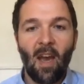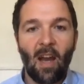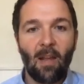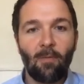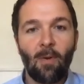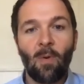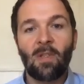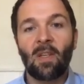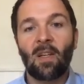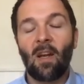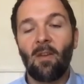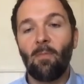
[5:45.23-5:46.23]
And if we were to
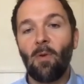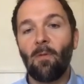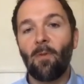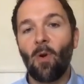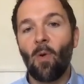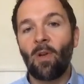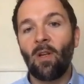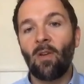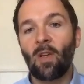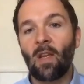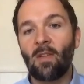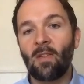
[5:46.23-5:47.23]
kind of move forward and
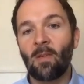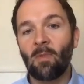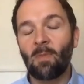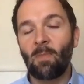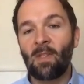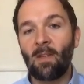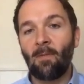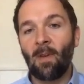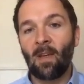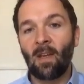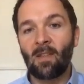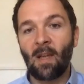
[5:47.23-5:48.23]
look into some
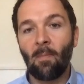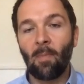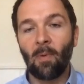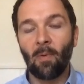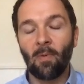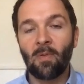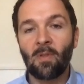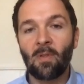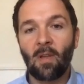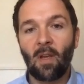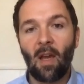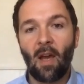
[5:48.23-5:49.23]
specific examples,